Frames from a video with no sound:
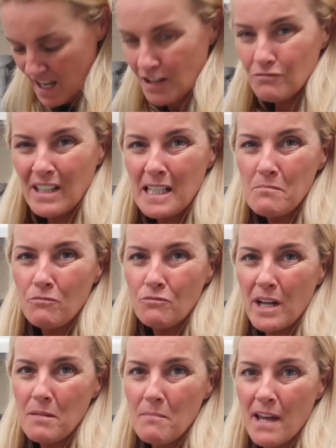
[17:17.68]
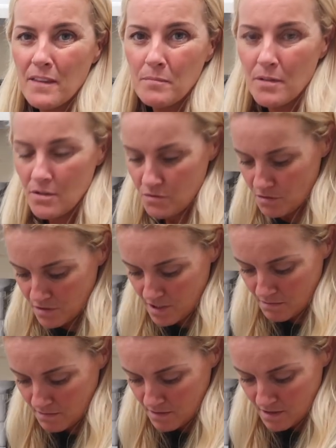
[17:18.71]
I don't really rate Method products
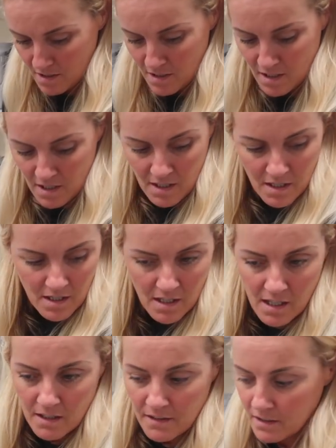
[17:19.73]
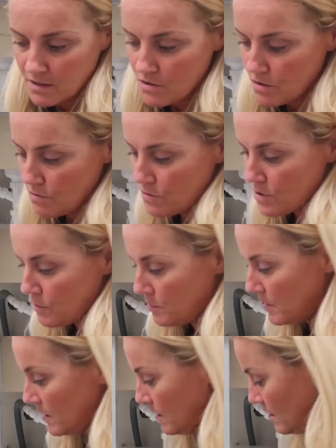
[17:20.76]
though. I think they're too
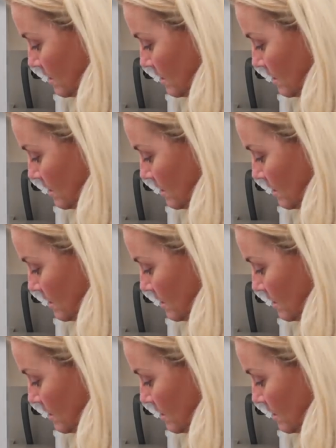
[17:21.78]
soapy.